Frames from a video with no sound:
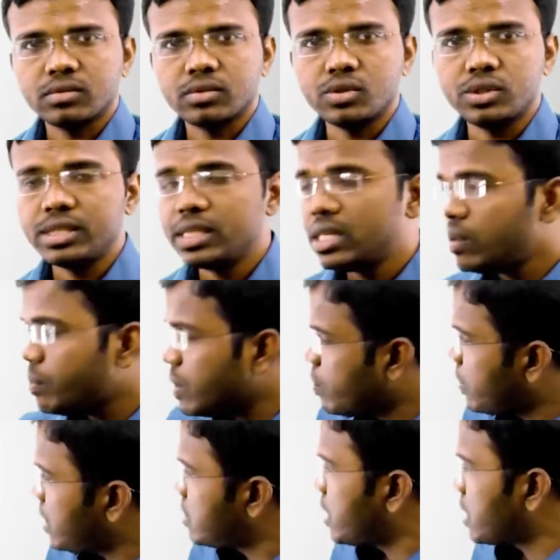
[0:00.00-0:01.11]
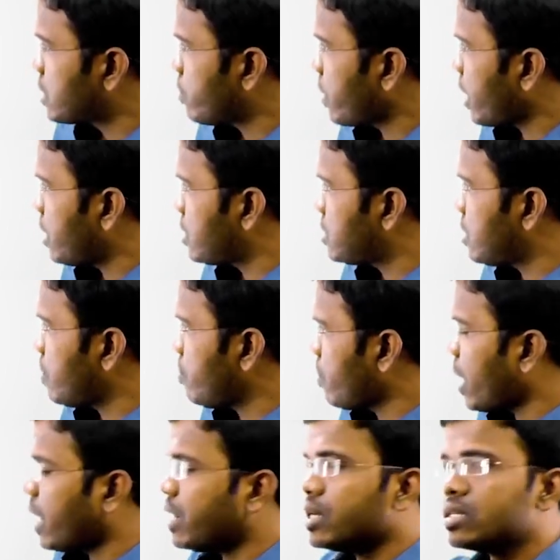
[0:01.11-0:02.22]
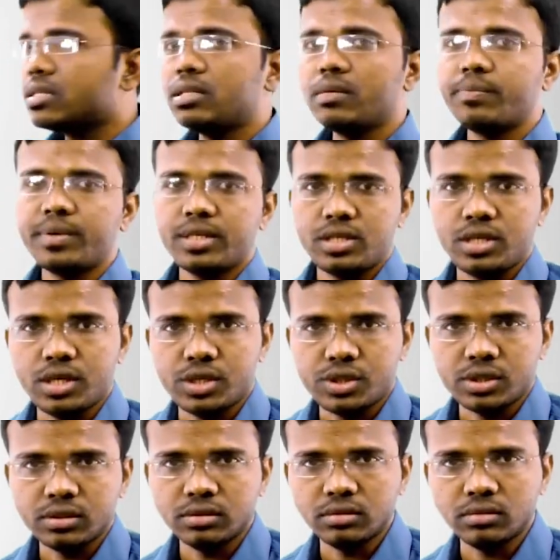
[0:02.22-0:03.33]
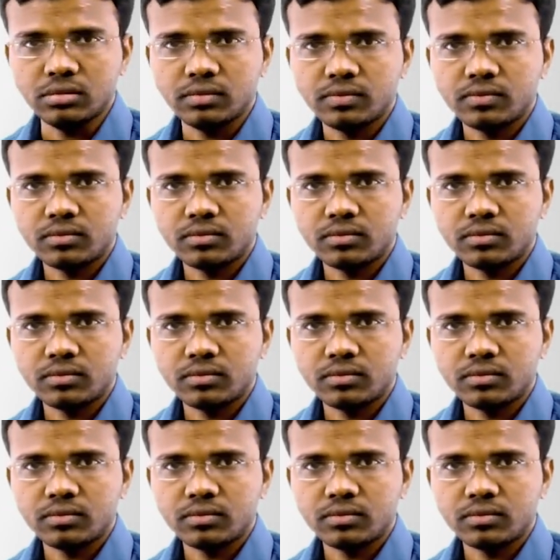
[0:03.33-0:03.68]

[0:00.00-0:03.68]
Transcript: So GDP plus X minus M minus depreciation.